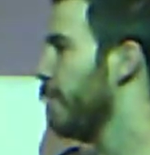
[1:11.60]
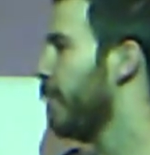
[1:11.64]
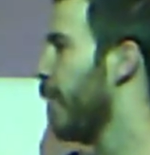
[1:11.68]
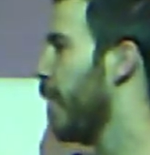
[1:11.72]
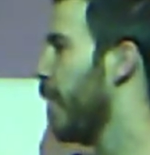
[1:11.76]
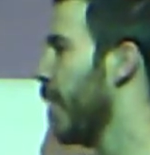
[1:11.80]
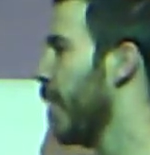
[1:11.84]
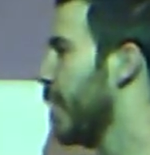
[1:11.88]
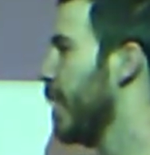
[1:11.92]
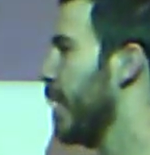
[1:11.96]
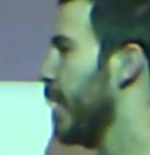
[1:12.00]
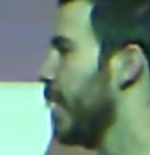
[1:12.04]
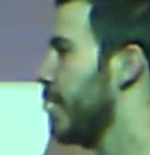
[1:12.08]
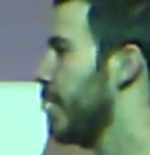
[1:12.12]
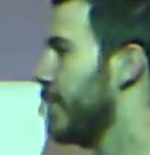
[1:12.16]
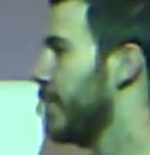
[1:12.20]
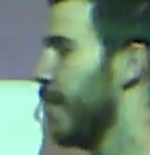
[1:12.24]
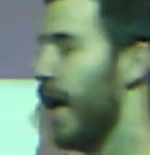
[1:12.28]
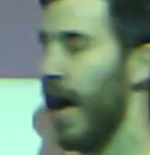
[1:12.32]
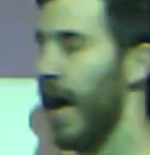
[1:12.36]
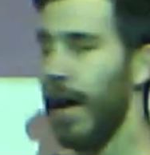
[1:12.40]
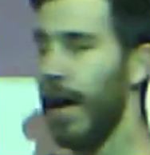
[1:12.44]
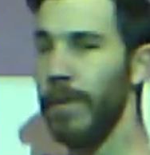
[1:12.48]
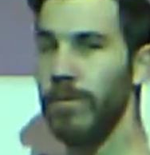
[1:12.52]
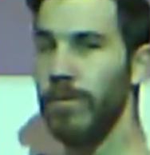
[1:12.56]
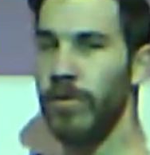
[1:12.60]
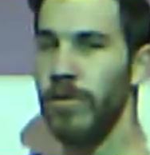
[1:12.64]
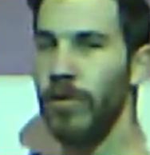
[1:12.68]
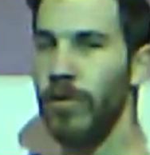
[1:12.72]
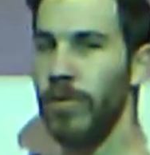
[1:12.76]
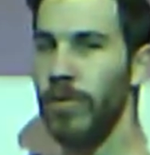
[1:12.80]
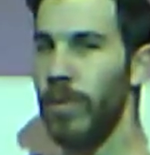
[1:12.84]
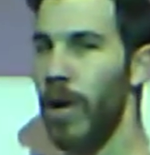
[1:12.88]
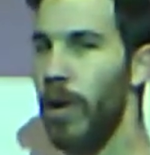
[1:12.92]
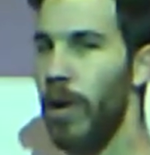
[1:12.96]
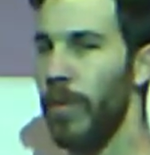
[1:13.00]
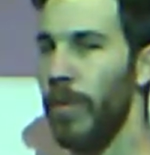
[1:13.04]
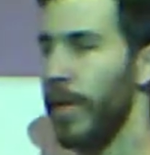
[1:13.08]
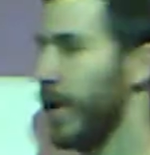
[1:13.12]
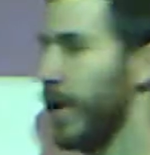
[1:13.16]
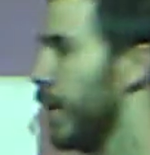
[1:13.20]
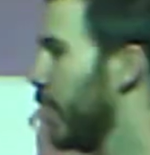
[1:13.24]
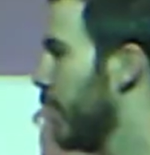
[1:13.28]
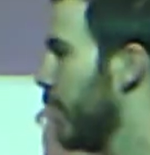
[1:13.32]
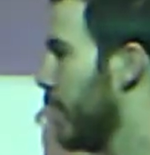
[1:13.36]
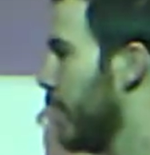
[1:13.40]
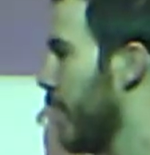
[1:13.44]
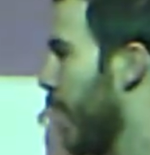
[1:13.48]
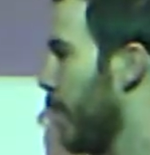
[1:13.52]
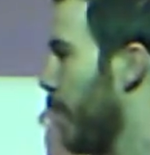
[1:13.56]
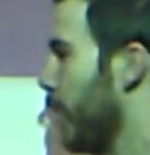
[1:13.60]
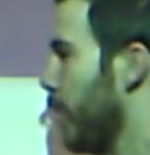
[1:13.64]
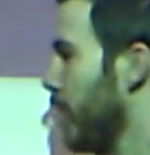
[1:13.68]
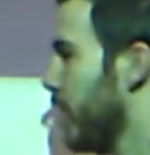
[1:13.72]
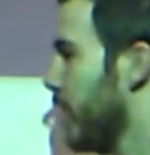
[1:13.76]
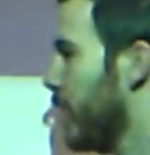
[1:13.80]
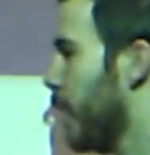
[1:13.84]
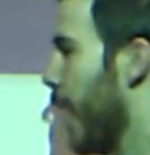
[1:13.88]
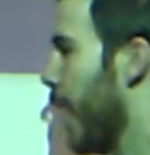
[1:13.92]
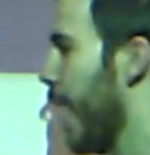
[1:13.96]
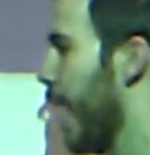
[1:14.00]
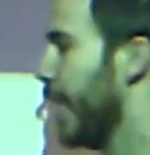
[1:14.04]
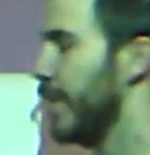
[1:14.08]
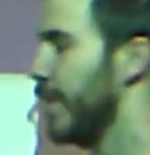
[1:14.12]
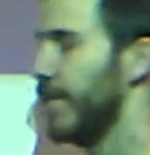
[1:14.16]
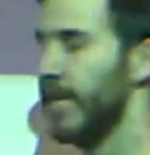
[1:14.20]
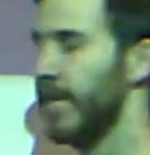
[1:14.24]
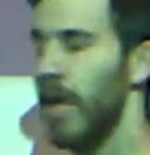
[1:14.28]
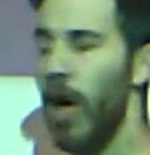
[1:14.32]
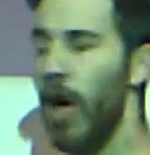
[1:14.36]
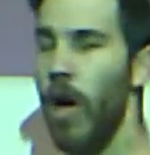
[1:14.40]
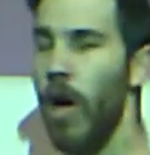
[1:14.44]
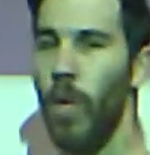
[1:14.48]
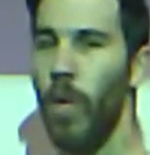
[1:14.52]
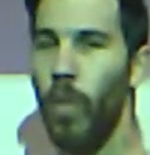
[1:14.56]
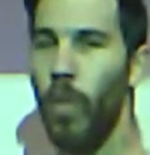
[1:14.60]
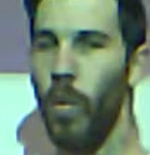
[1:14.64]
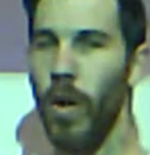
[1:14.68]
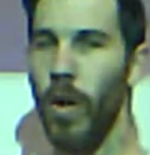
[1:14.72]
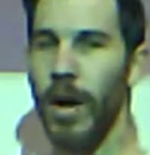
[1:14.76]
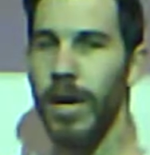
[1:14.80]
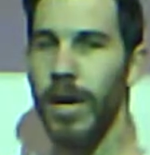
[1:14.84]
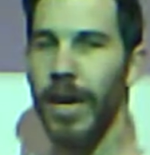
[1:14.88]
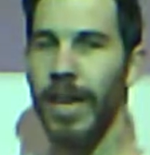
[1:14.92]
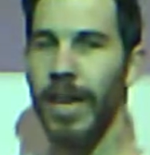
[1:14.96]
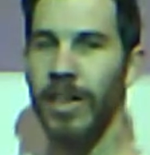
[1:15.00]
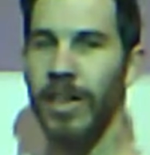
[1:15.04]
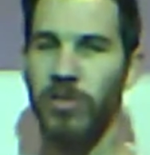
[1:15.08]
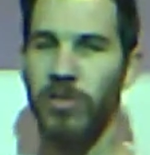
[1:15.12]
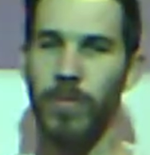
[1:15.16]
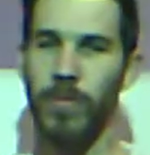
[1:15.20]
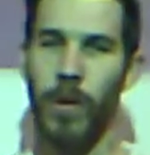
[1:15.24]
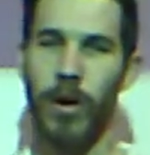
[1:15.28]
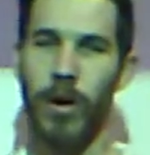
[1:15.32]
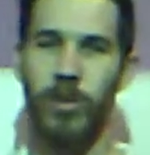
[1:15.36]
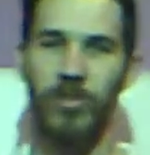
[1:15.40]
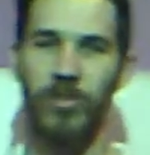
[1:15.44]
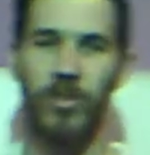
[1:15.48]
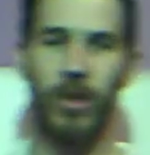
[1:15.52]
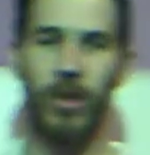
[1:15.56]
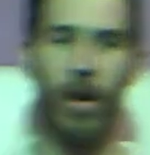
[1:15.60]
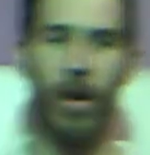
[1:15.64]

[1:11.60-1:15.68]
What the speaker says: font, Times New Roman, double space, 1-inch margin